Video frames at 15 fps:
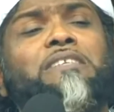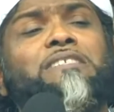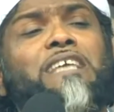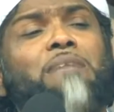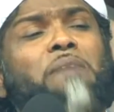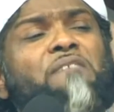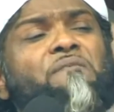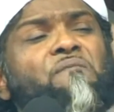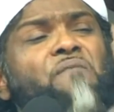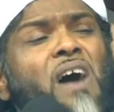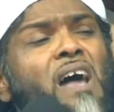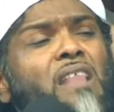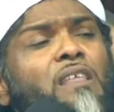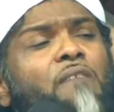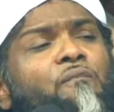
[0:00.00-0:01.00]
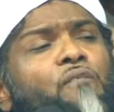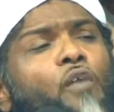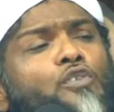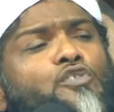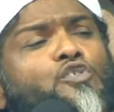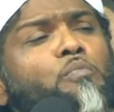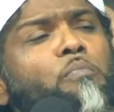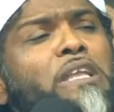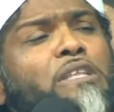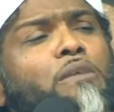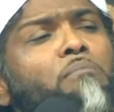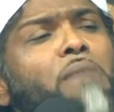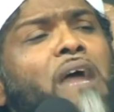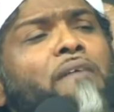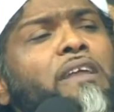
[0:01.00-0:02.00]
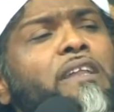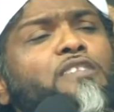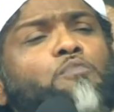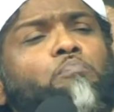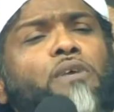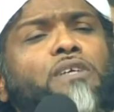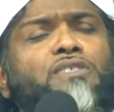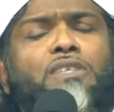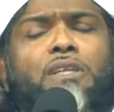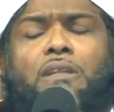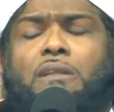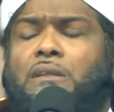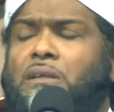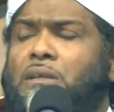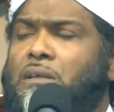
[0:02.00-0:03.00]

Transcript: and said, my father forced me to marry this person.